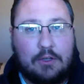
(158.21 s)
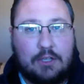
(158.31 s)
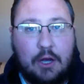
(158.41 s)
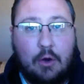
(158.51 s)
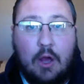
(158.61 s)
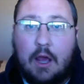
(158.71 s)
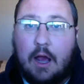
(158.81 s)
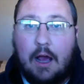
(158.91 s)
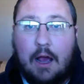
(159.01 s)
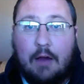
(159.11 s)
So
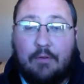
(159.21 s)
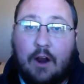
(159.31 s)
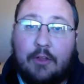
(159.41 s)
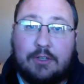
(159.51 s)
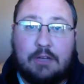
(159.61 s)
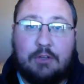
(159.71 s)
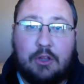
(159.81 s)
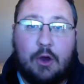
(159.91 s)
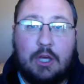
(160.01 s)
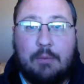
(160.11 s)
for others of you
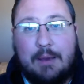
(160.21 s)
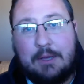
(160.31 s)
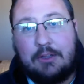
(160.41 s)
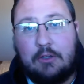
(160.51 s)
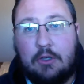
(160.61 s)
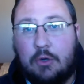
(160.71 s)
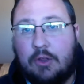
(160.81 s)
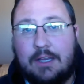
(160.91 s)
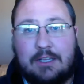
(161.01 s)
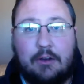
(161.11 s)
though, you maybe do
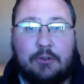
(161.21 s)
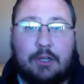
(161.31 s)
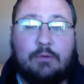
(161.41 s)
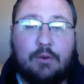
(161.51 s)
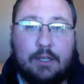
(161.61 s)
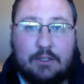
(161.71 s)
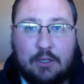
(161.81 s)
things a little different.